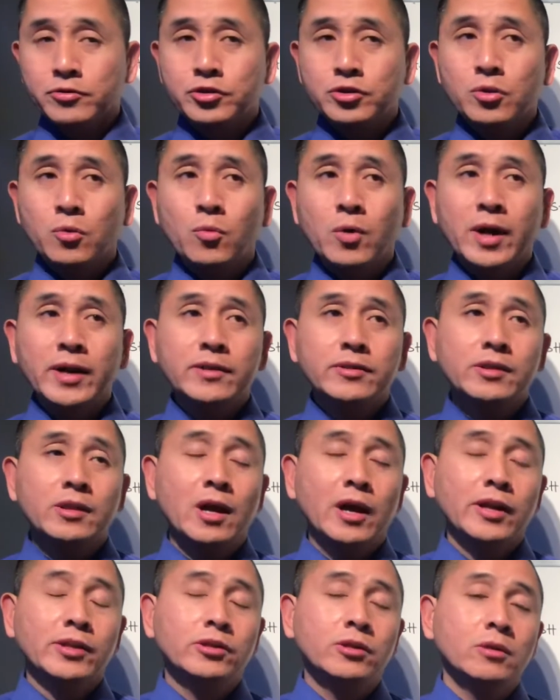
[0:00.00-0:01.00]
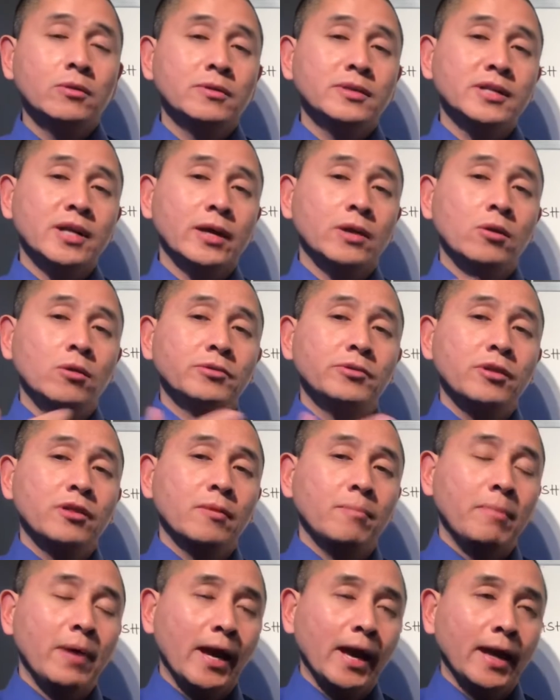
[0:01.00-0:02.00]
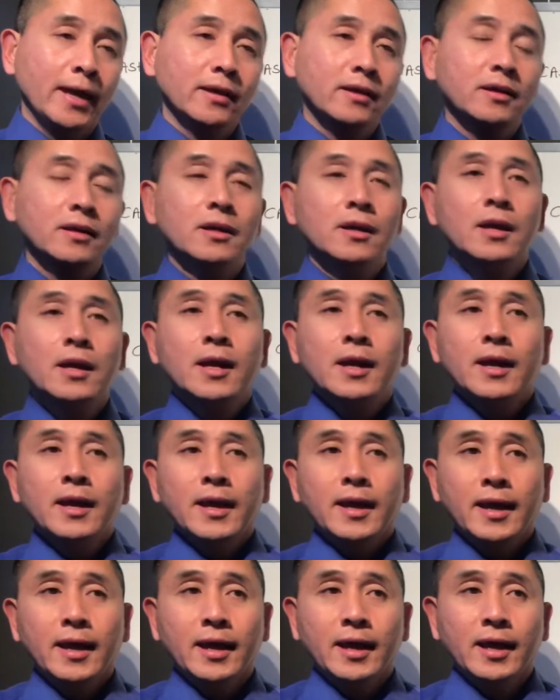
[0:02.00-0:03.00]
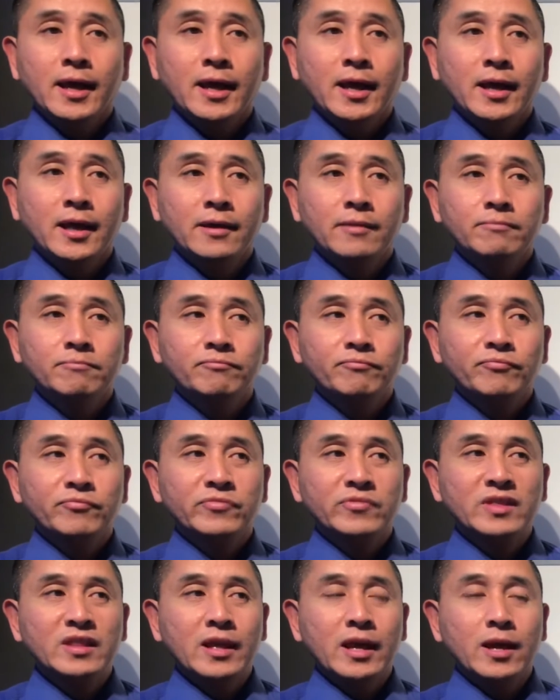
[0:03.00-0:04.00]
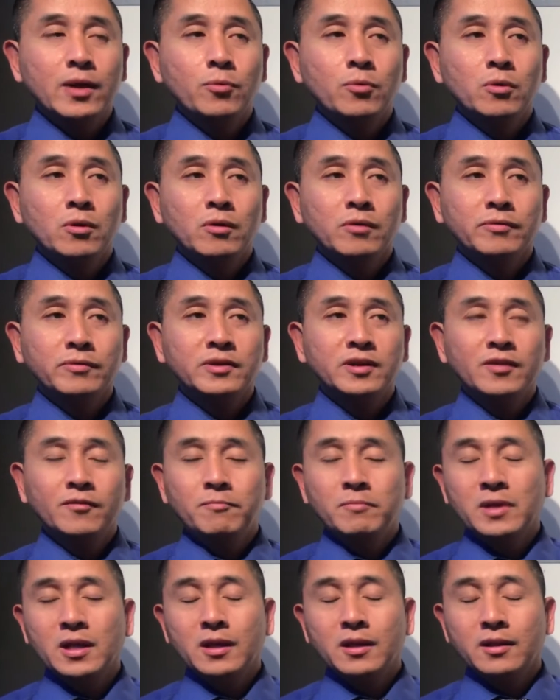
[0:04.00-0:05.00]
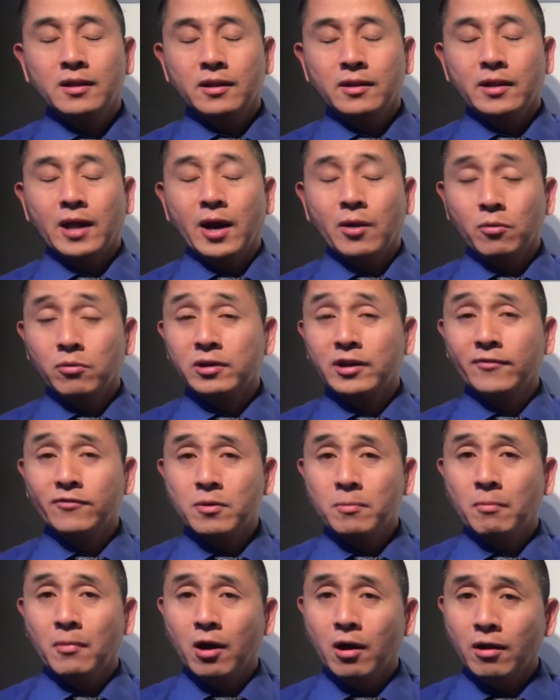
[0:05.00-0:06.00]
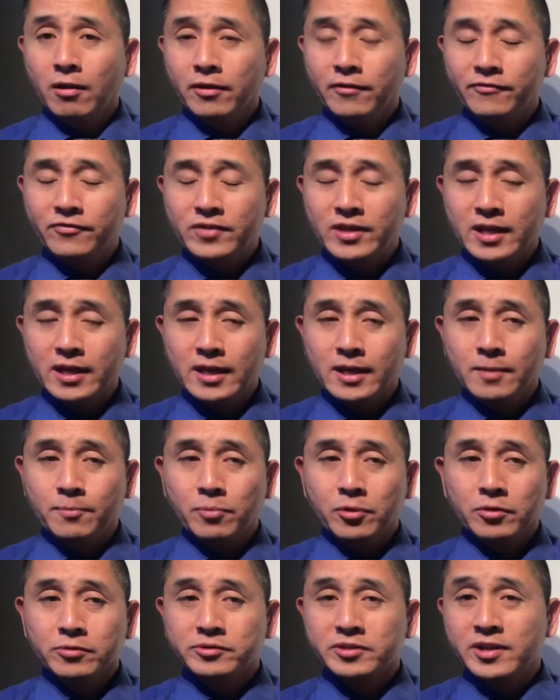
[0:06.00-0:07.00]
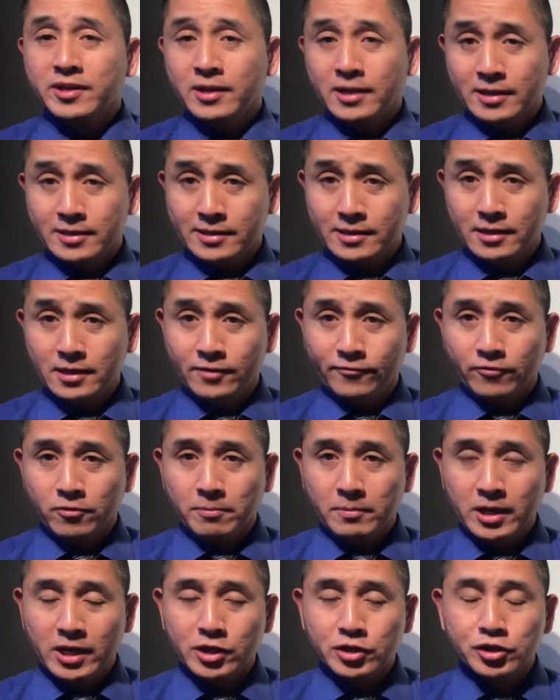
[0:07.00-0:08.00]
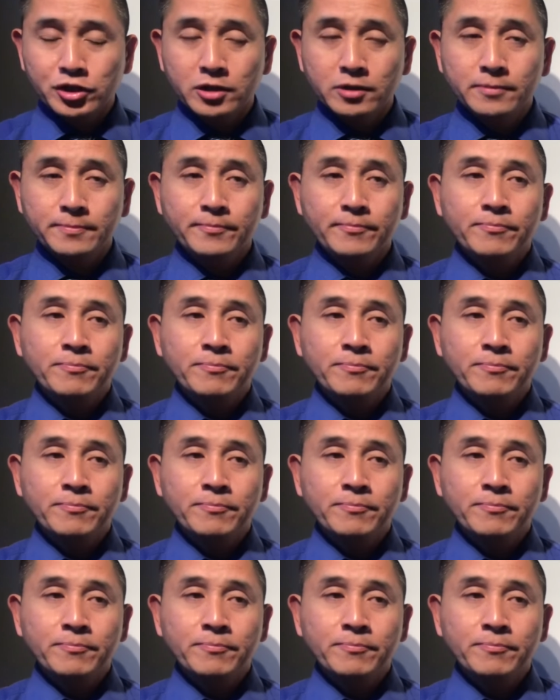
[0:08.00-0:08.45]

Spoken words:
So what I do is I go to the bank and I will give them all of the pertinent information,